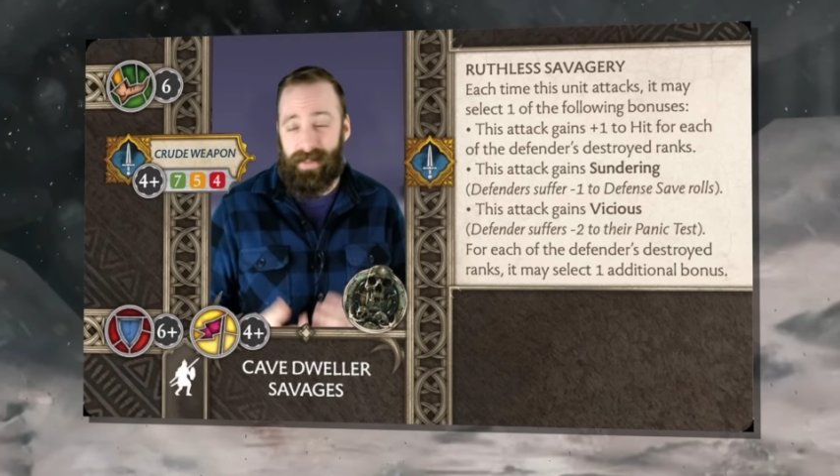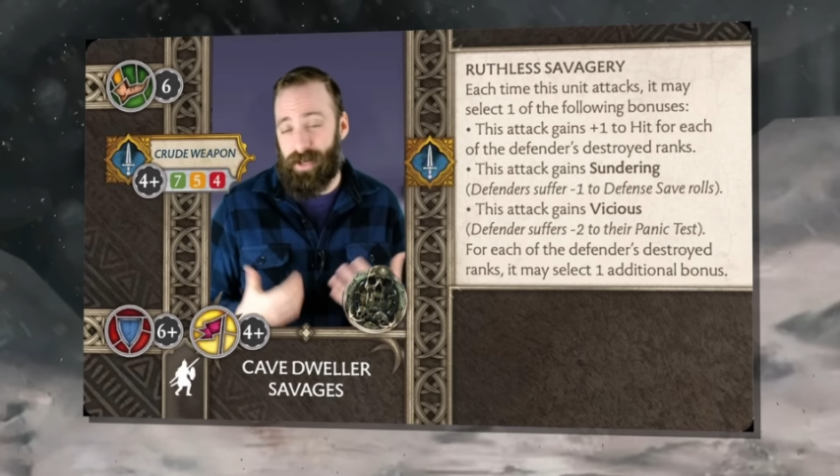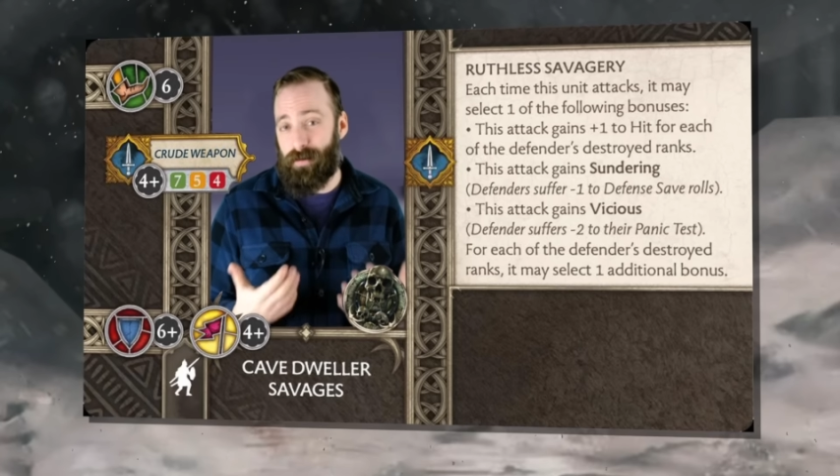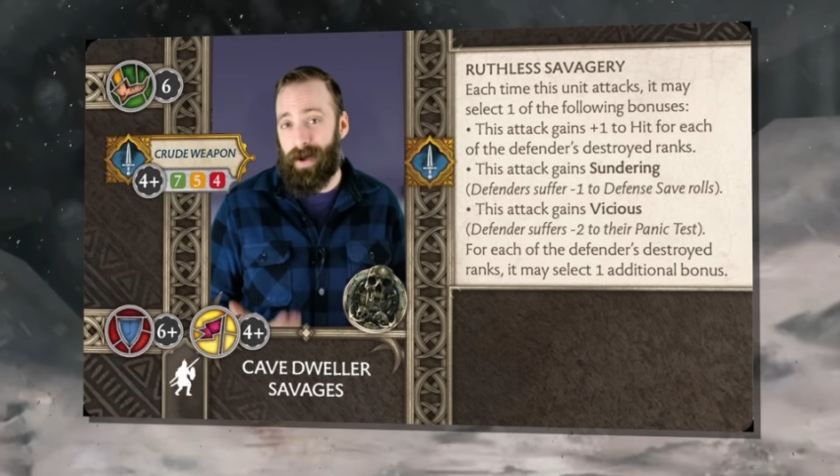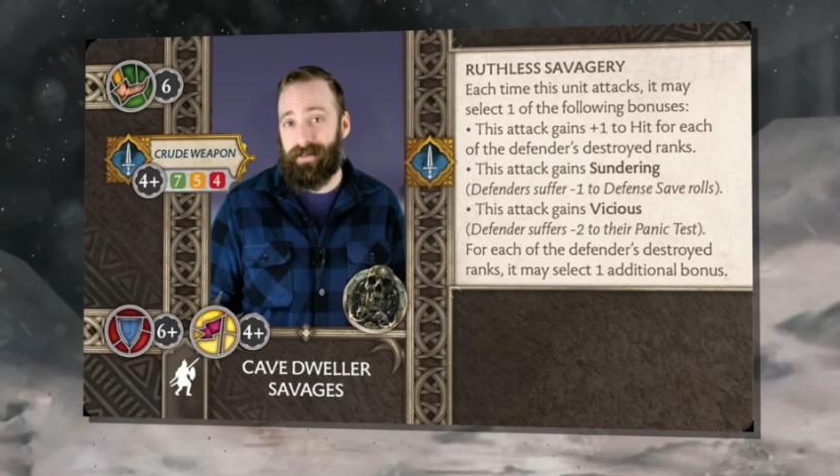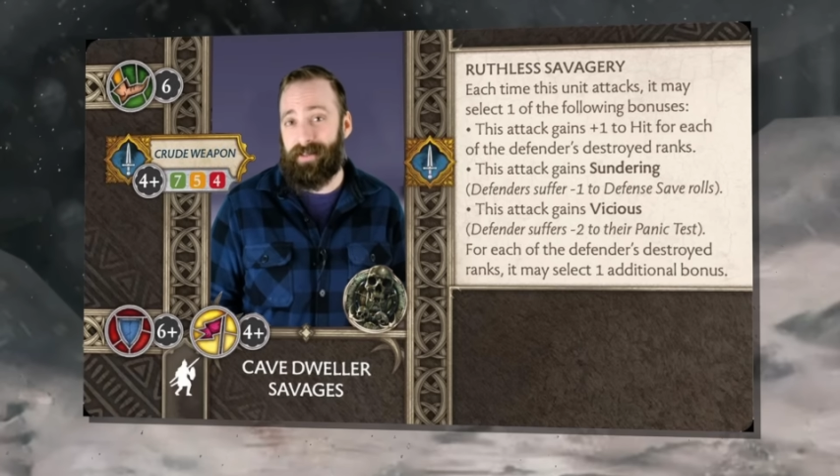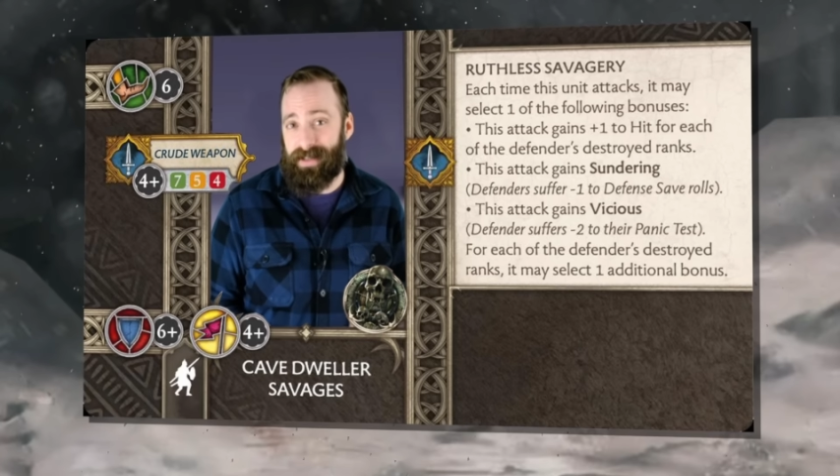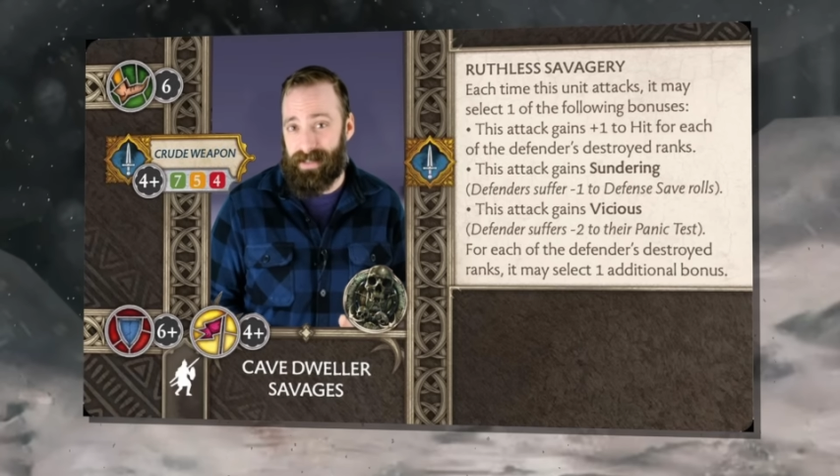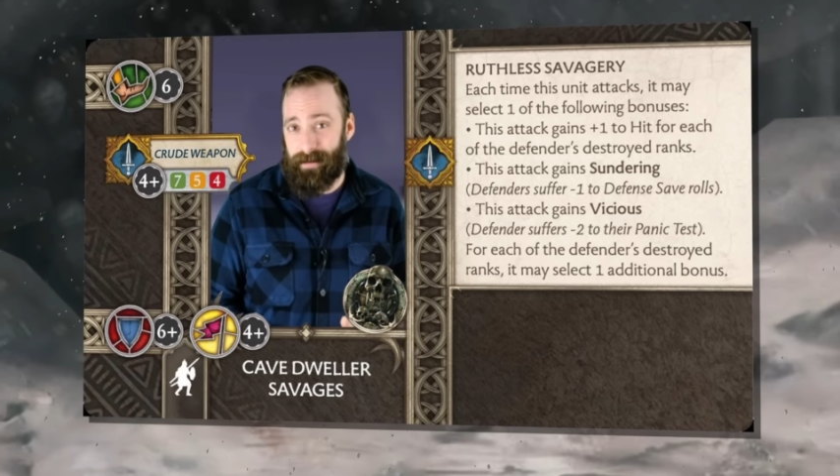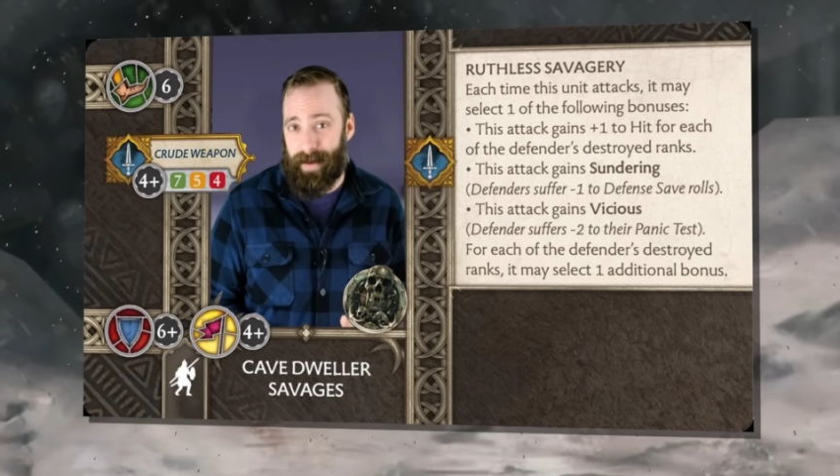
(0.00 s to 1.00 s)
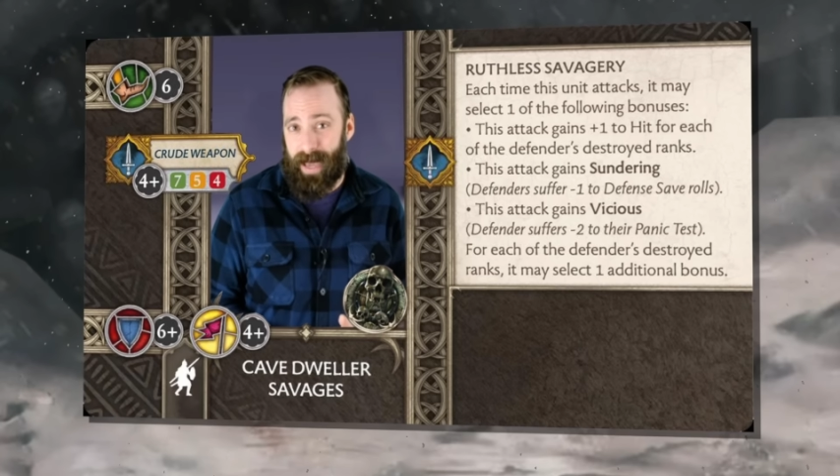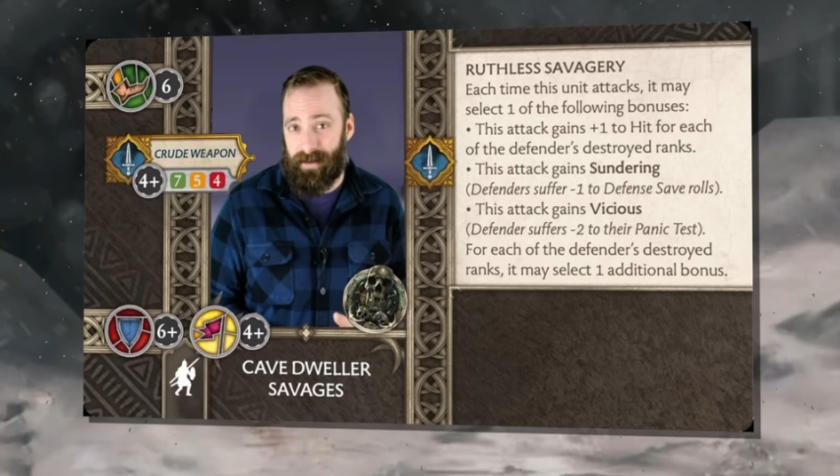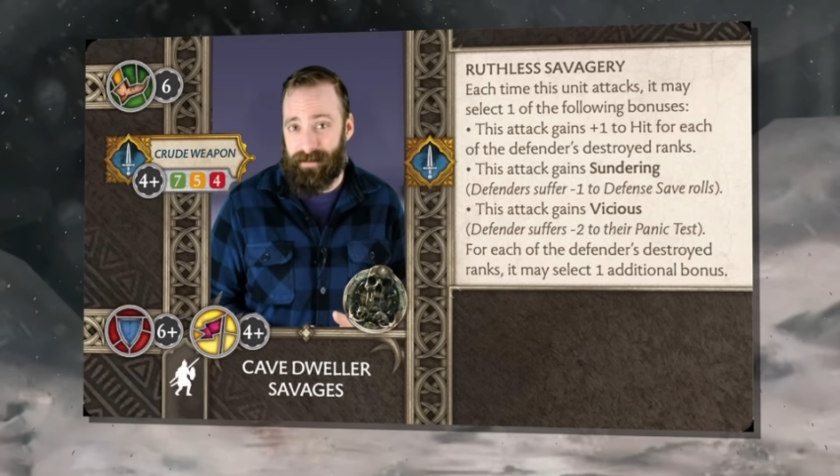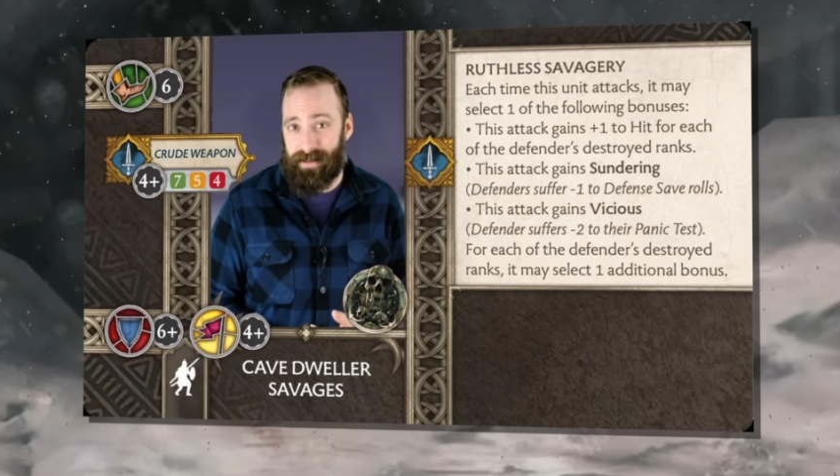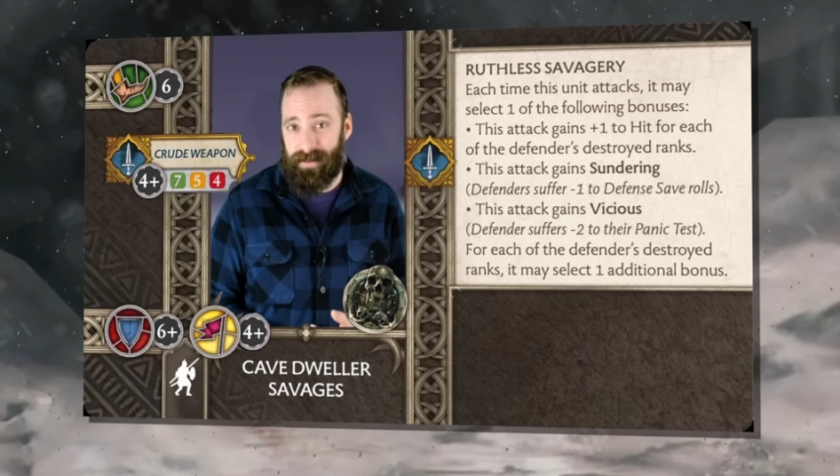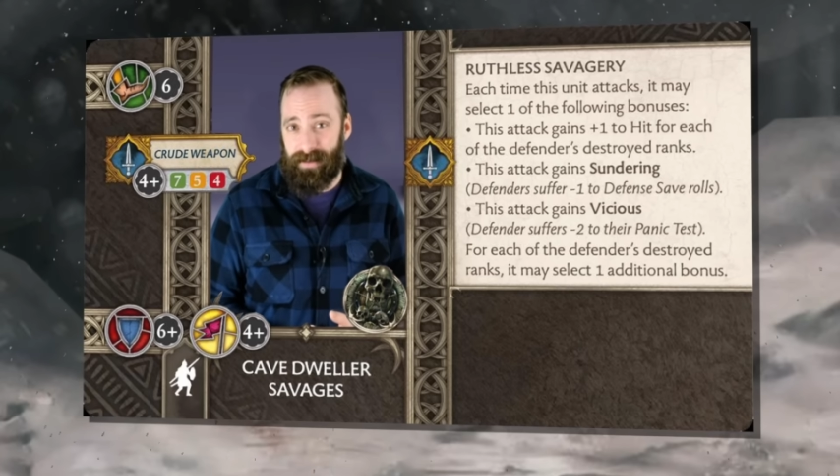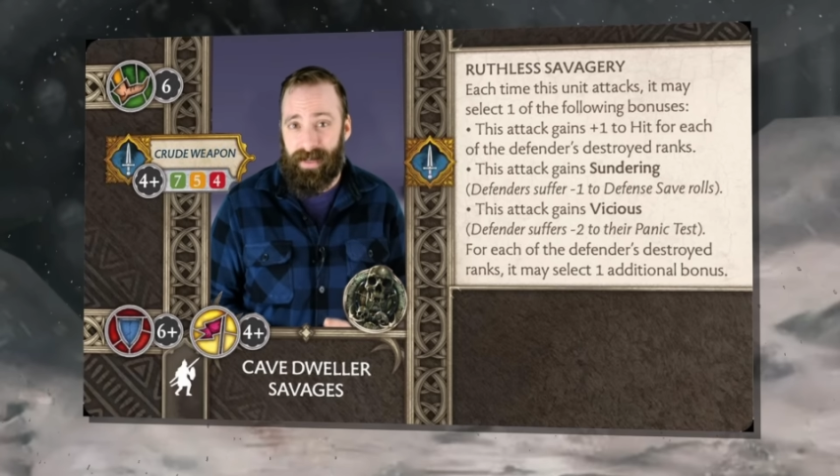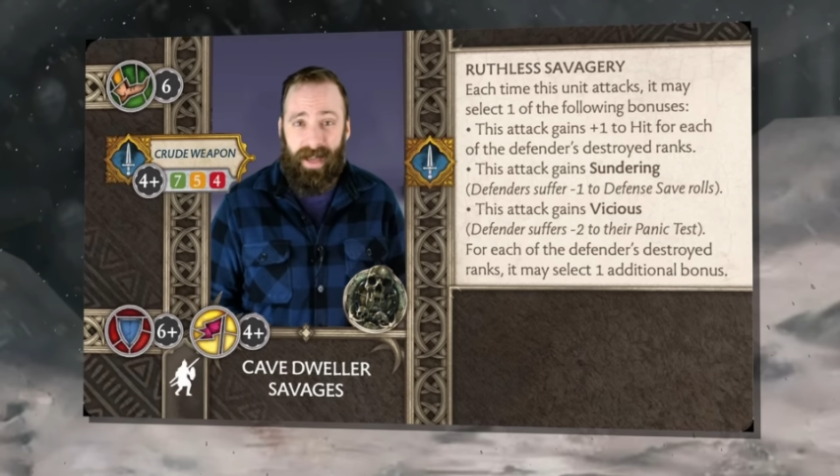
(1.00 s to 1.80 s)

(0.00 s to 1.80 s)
that you might face on the battlefield.